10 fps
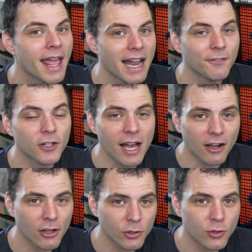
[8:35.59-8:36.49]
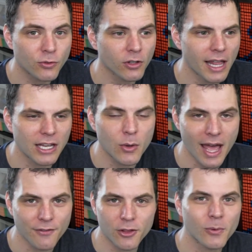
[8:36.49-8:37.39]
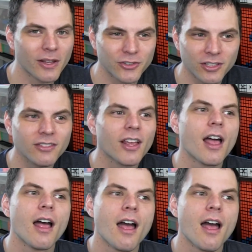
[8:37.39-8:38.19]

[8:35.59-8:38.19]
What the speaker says: And if you're not color neutral and you have other questions,